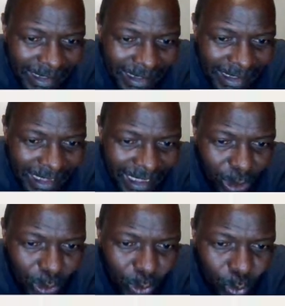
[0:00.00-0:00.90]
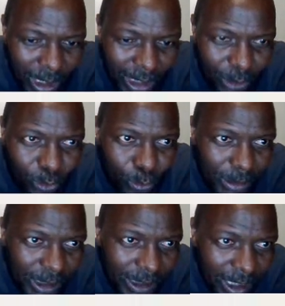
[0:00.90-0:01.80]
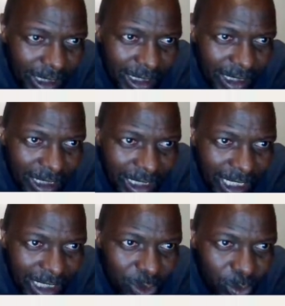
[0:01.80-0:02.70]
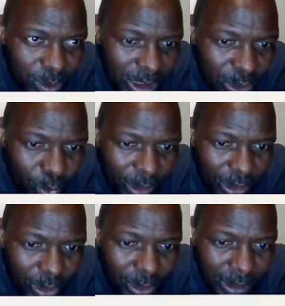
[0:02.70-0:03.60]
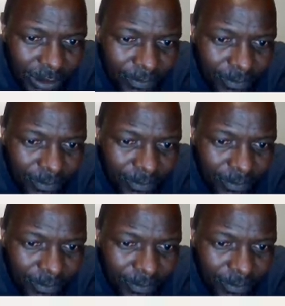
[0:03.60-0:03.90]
The count 1 would be that switch going on.